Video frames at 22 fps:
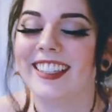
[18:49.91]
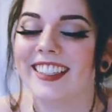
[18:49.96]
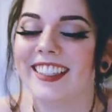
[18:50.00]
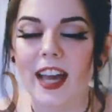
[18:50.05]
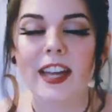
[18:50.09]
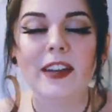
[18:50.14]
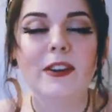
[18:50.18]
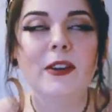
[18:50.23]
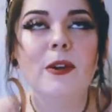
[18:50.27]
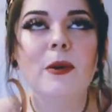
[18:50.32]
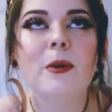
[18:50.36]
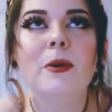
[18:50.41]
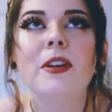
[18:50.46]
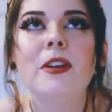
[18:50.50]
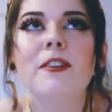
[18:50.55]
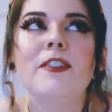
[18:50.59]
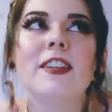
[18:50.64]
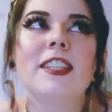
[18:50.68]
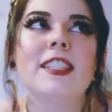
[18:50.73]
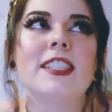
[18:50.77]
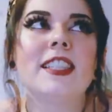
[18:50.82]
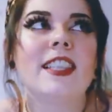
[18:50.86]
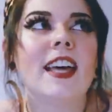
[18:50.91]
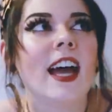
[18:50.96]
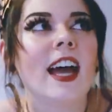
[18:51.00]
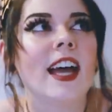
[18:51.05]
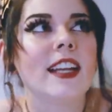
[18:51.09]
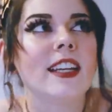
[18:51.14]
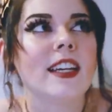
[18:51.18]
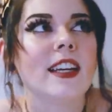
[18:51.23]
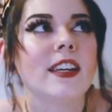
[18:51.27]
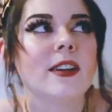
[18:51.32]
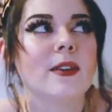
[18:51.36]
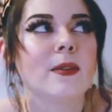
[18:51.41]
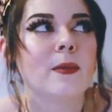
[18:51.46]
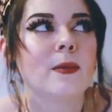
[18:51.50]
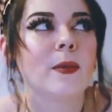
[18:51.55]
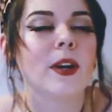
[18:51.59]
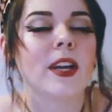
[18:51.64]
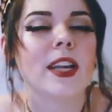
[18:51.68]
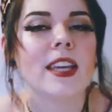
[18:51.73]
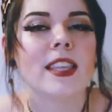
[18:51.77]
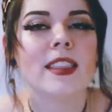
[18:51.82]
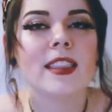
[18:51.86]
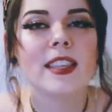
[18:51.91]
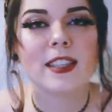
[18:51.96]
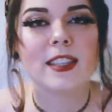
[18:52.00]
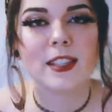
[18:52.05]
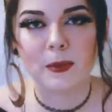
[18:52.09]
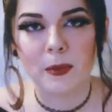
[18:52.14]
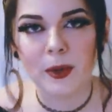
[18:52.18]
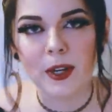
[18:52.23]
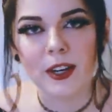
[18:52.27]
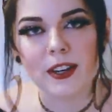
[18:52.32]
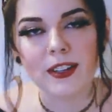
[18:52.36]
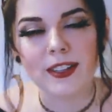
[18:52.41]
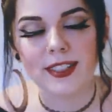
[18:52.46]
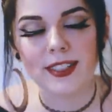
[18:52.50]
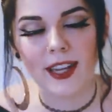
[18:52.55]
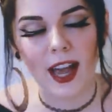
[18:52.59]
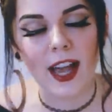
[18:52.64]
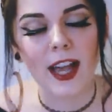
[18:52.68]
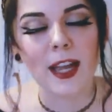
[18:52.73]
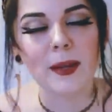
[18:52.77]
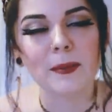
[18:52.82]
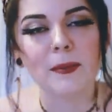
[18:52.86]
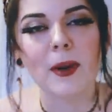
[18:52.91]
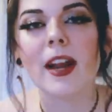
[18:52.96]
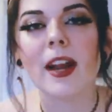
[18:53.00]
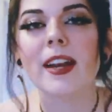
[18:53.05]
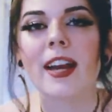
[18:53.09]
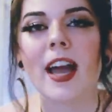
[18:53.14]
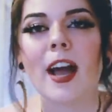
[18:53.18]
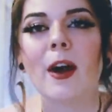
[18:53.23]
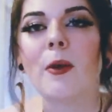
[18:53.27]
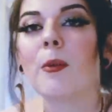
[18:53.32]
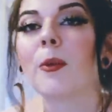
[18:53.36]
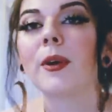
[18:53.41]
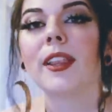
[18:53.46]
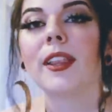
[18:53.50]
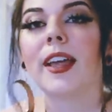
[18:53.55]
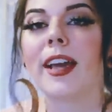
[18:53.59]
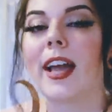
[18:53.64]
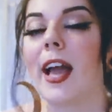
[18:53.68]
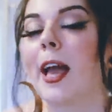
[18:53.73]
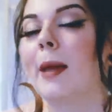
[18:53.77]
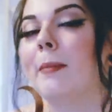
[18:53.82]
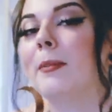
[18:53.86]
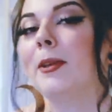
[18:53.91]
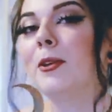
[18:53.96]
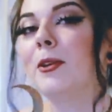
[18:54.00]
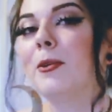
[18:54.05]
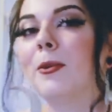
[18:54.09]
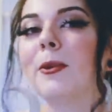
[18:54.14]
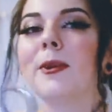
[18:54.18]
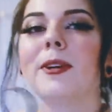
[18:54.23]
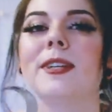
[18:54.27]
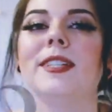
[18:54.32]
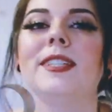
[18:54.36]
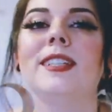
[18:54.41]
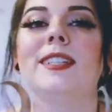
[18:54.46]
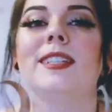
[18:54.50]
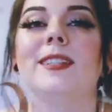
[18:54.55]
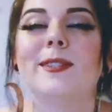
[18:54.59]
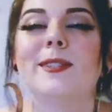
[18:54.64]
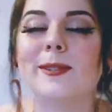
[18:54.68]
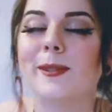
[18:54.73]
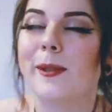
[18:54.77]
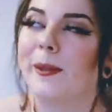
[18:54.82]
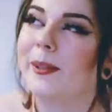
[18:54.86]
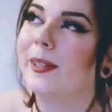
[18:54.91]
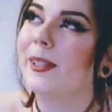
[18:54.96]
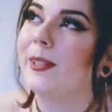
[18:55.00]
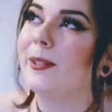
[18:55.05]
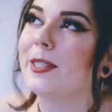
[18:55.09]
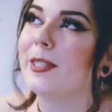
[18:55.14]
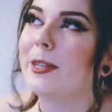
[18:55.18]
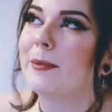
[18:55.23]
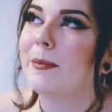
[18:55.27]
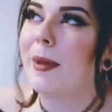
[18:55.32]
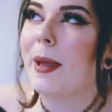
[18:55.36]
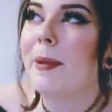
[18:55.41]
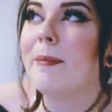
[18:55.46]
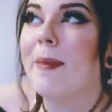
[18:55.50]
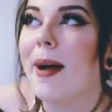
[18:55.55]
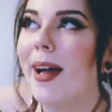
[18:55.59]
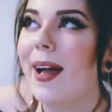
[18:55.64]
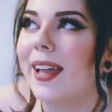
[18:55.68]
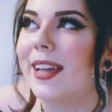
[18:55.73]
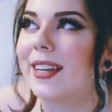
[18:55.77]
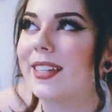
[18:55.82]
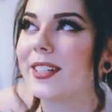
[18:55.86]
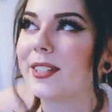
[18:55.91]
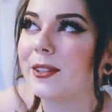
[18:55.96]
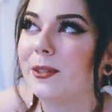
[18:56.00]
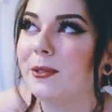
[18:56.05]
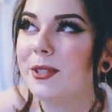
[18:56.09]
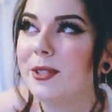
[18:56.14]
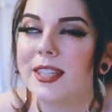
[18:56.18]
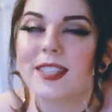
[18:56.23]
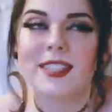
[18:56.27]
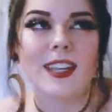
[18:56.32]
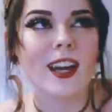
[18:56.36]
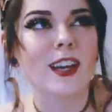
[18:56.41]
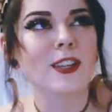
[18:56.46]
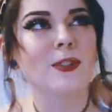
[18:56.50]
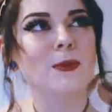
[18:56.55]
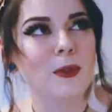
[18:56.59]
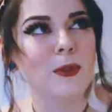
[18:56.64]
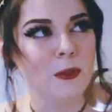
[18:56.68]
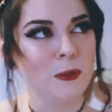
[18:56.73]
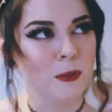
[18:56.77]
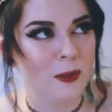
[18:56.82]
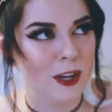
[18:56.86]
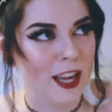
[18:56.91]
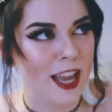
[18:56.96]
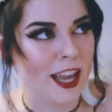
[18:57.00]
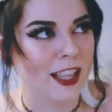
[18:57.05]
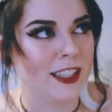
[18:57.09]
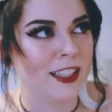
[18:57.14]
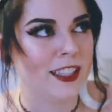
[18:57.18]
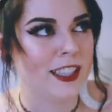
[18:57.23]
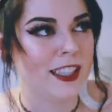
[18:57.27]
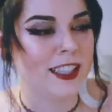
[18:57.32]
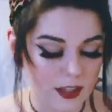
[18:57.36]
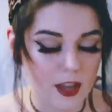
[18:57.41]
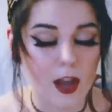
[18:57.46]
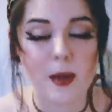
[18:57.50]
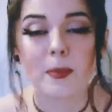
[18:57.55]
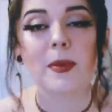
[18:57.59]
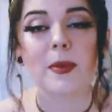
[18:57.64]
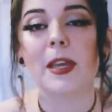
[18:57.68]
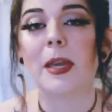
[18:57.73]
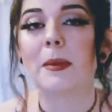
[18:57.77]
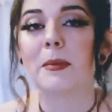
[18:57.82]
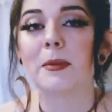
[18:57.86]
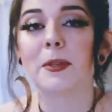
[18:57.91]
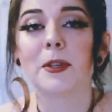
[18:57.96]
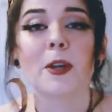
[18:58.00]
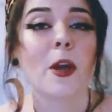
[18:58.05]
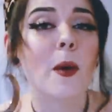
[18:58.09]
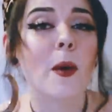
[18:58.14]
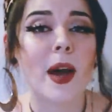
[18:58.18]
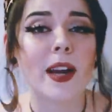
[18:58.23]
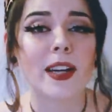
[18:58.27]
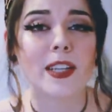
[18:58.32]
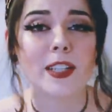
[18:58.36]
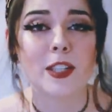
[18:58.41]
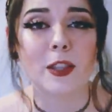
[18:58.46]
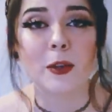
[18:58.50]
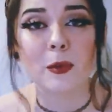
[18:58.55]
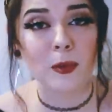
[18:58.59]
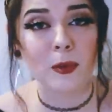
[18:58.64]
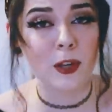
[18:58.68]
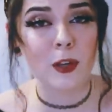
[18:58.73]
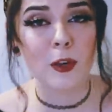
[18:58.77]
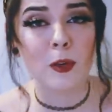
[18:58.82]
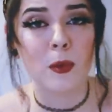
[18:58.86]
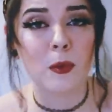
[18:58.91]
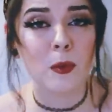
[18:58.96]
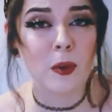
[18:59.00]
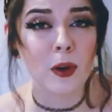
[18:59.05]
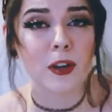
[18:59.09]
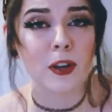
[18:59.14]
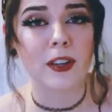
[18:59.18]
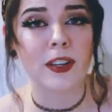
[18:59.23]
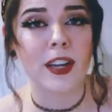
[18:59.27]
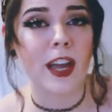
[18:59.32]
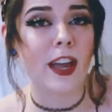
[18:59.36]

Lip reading: I don't know if it's that we're in this weird time right now where like I'm in quarantine, slowly losing my mind, losing touch with reality, not being able to go out into the real world.